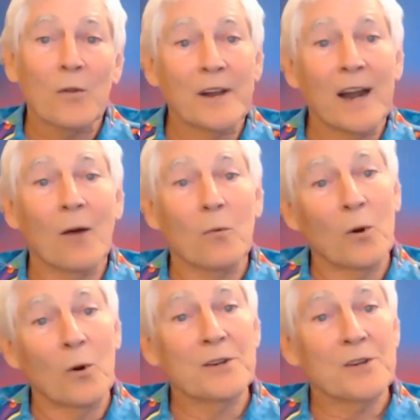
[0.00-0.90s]
than our
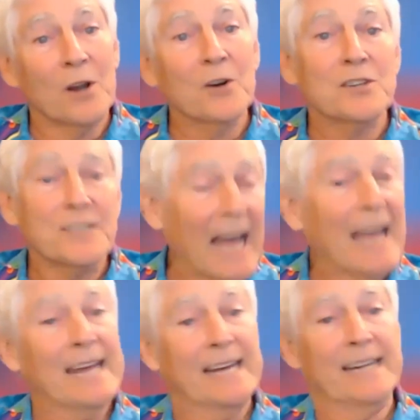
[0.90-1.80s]
worries of her
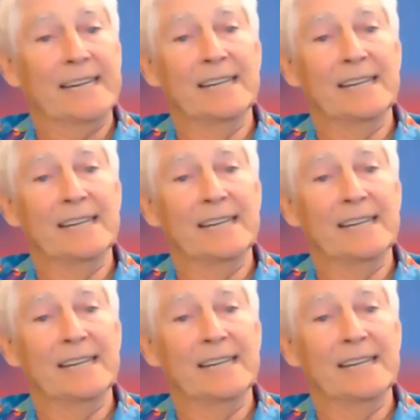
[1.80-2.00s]
staying.